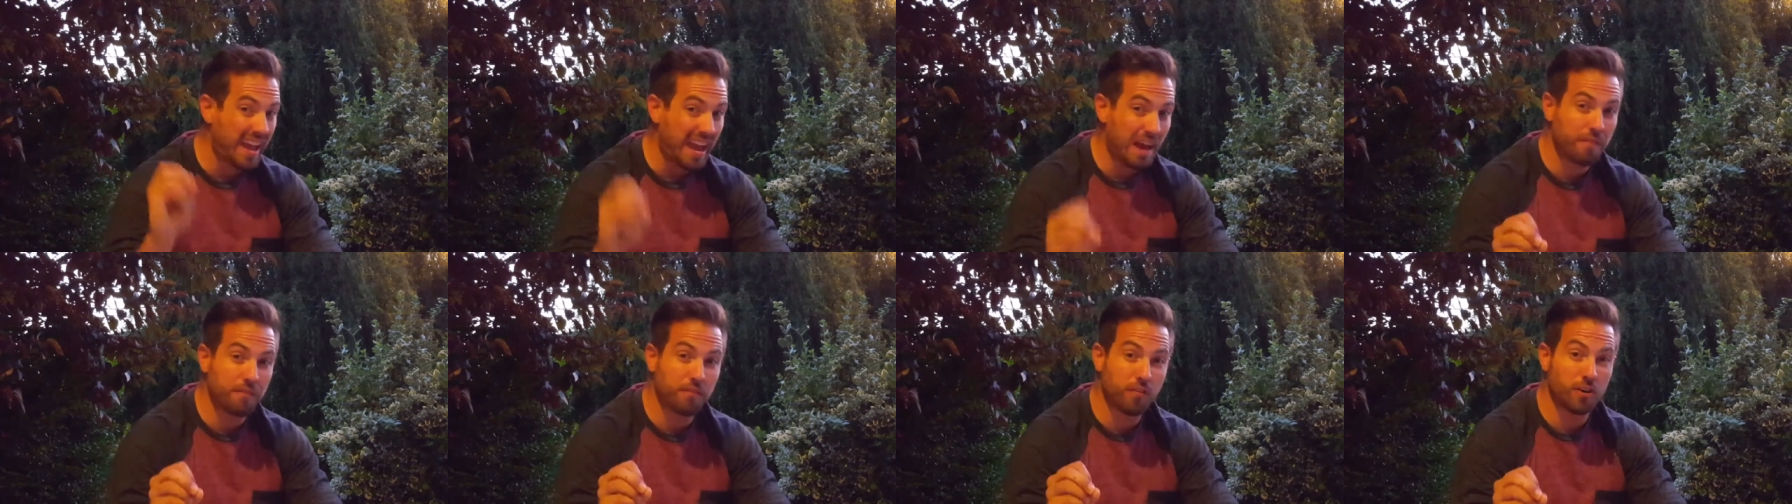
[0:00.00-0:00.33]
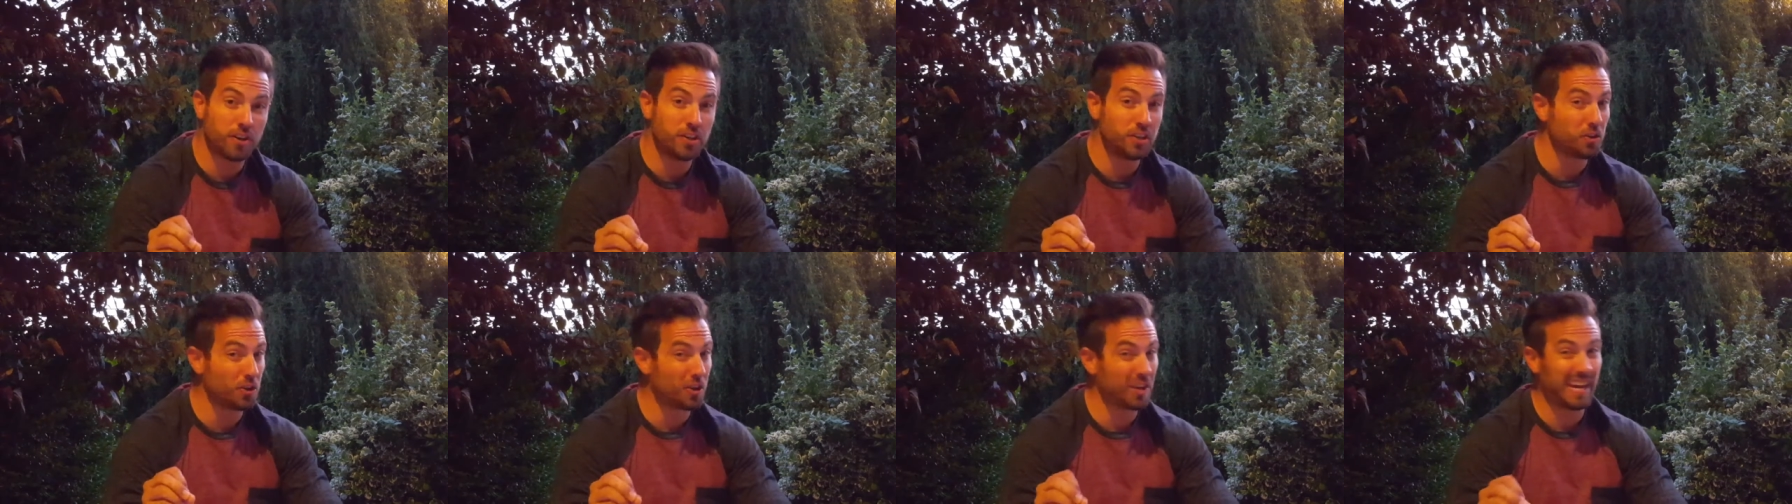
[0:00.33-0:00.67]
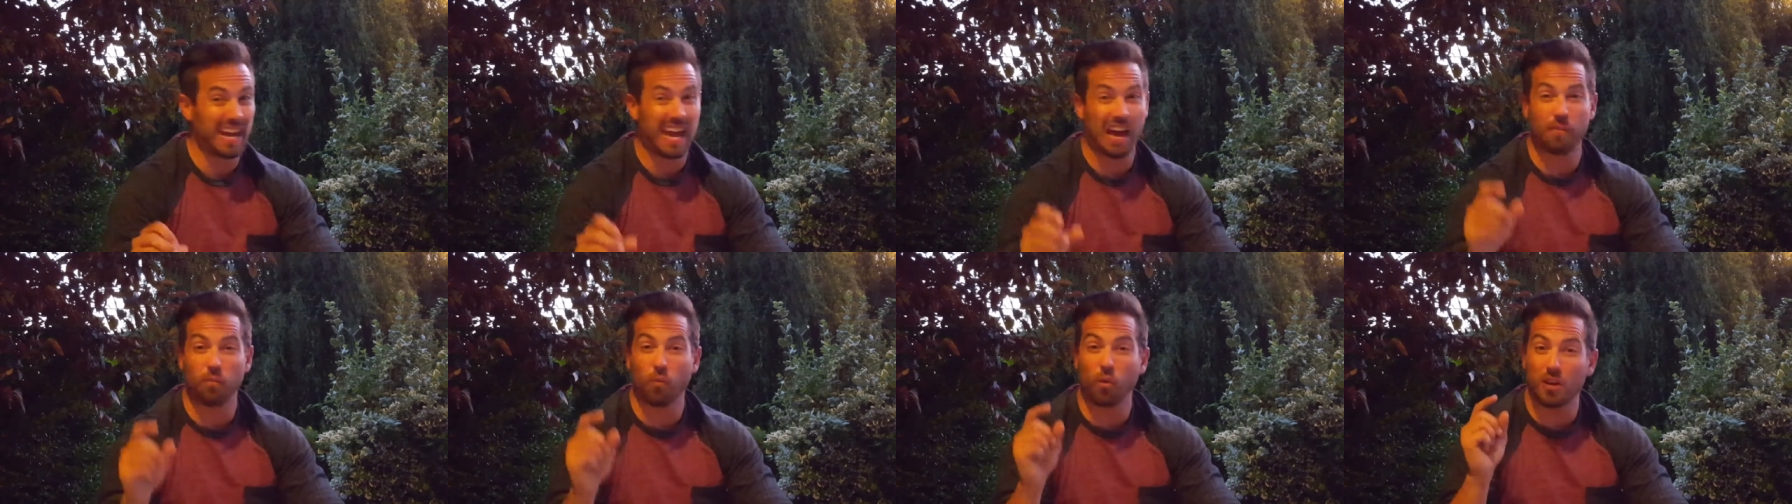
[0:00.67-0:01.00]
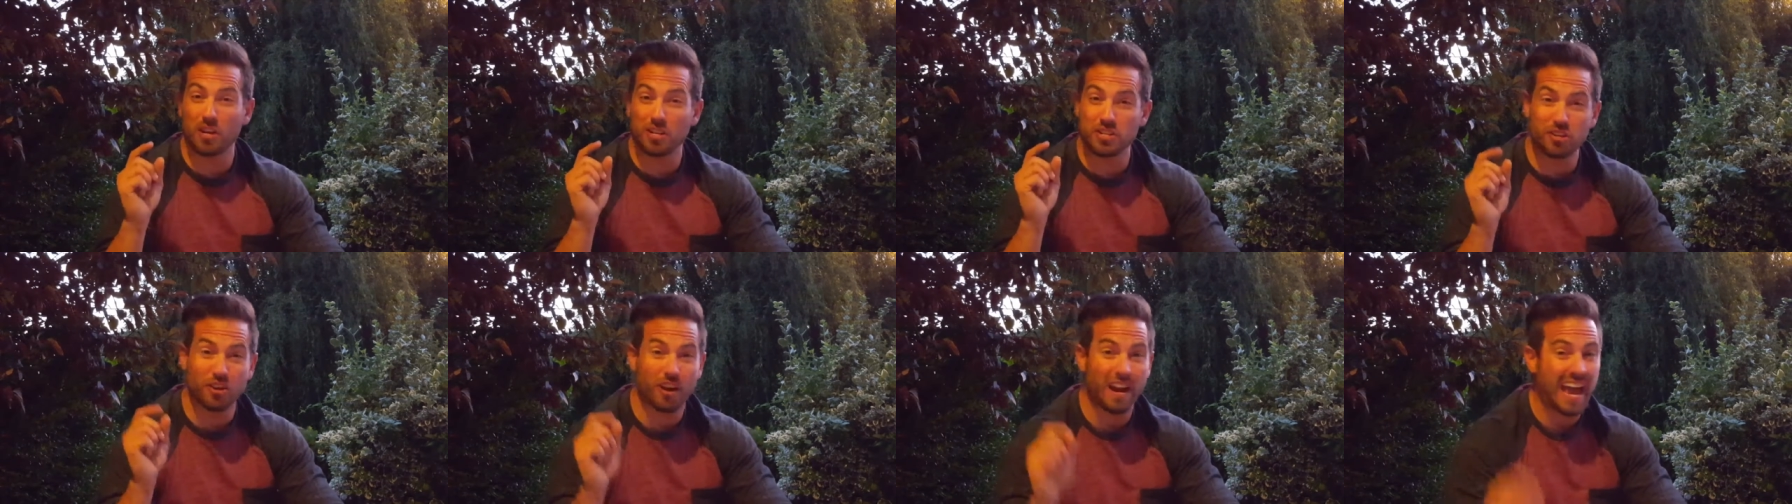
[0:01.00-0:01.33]
effort are you going to have, what
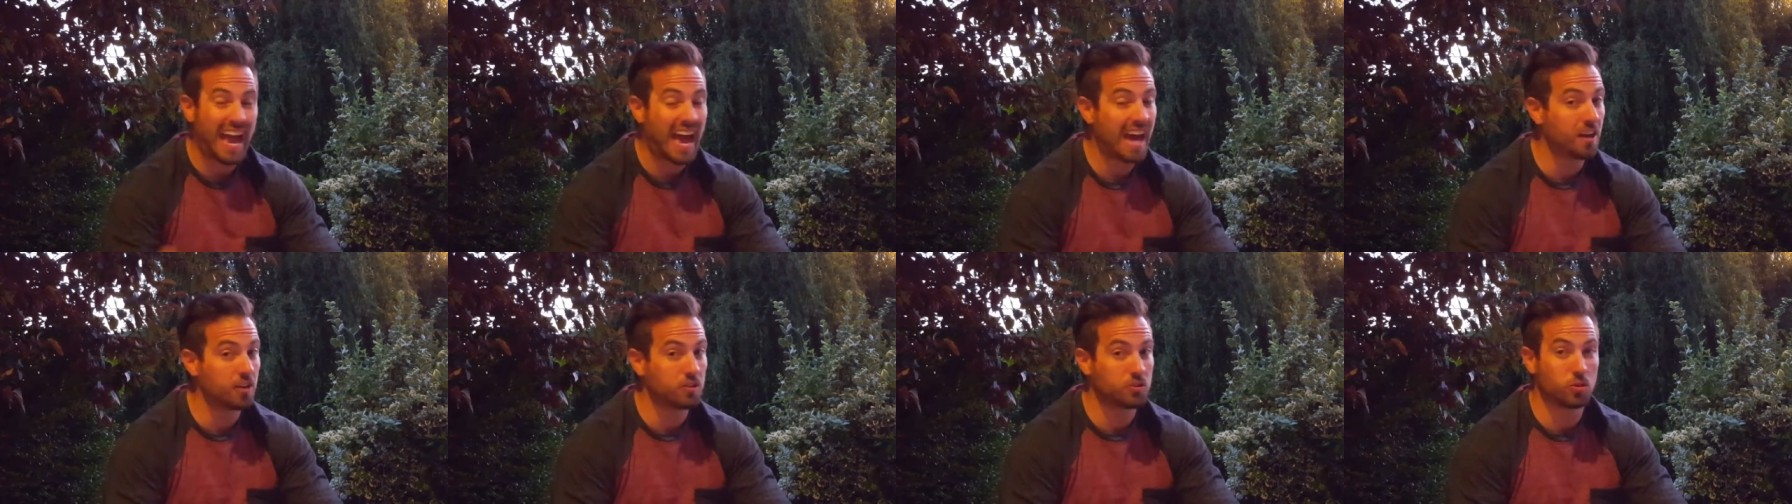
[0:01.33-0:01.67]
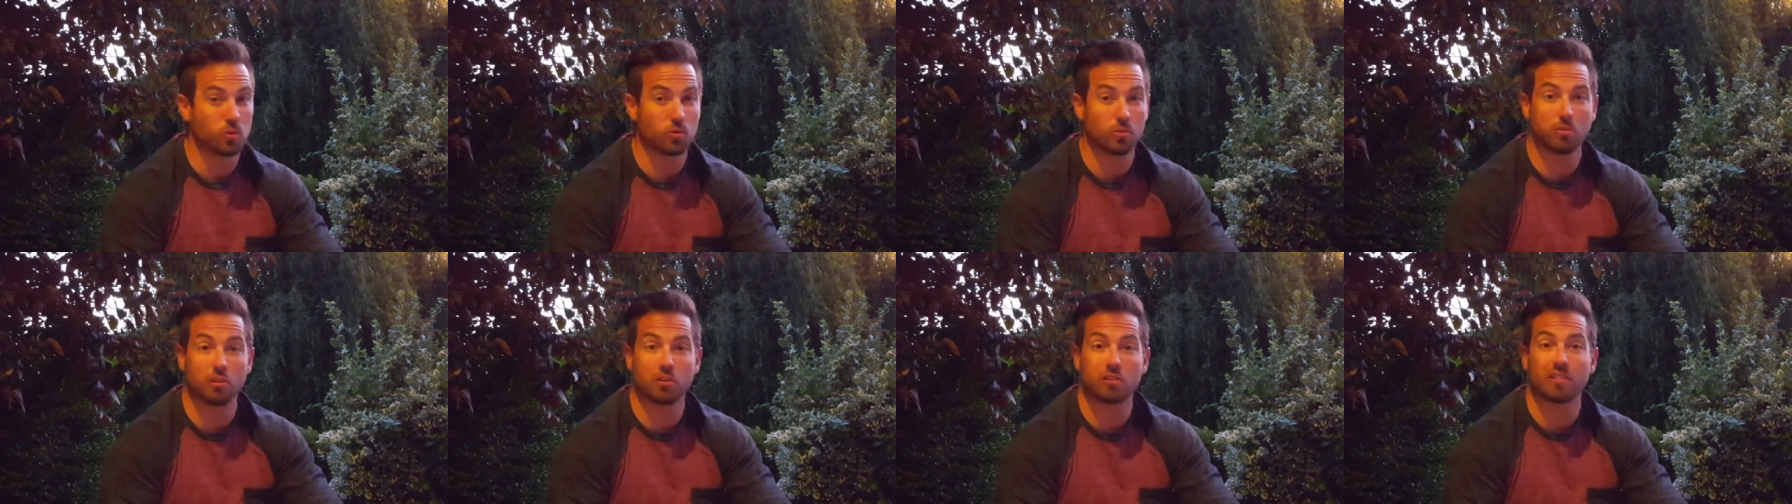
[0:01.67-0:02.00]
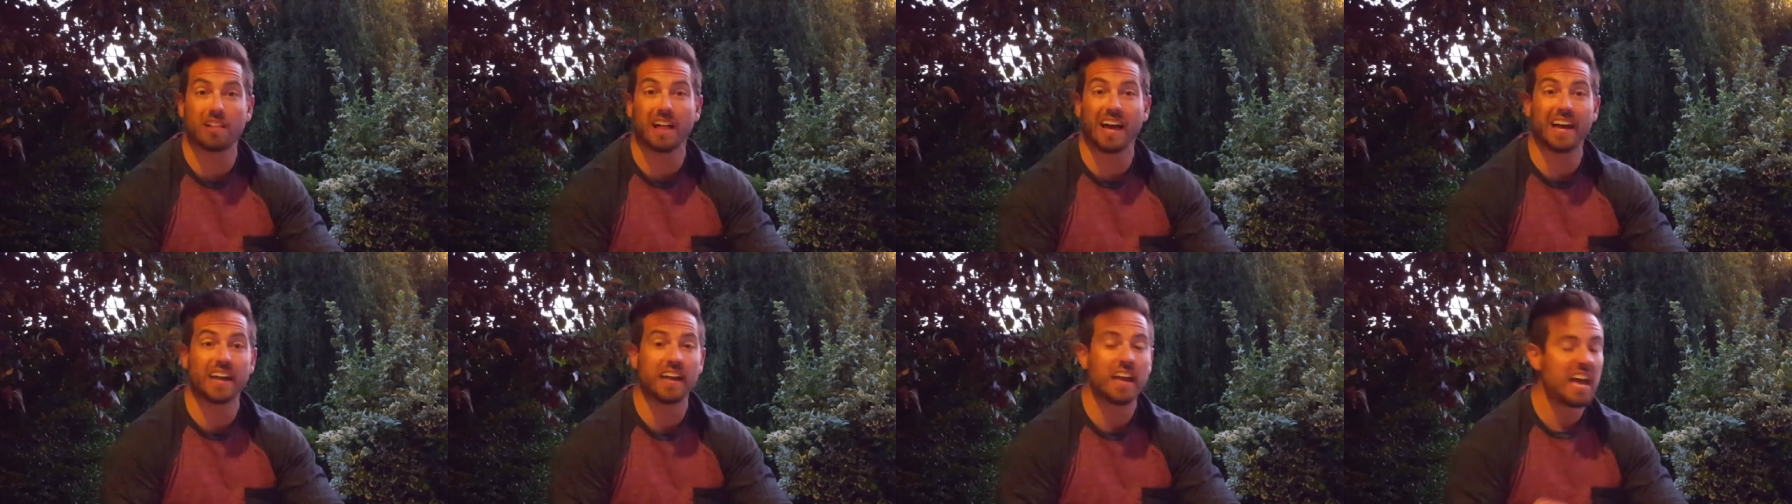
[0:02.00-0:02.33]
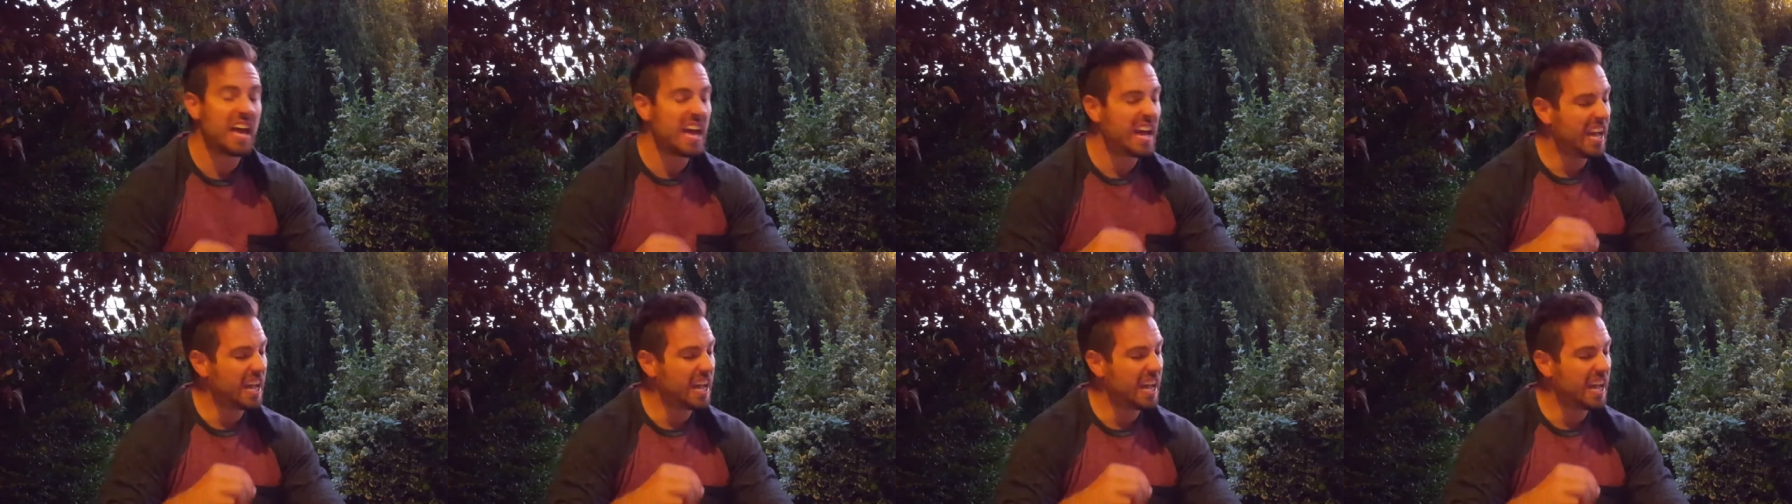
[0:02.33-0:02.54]
does your attitude look like,